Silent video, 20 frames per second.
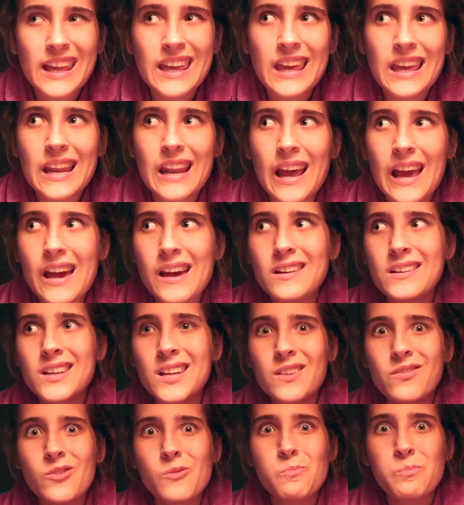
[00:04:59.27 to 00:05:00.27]
Like, it hadn't
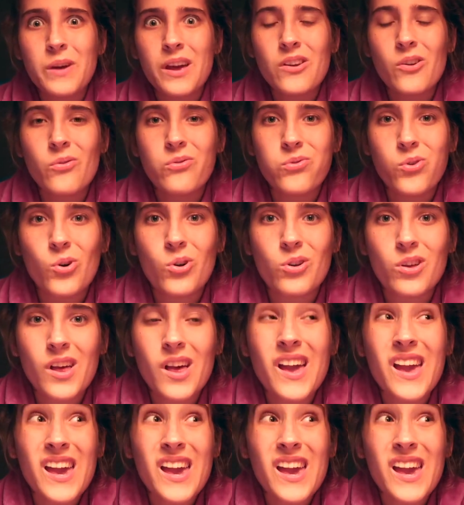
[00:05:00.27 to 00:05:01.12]
even been a full...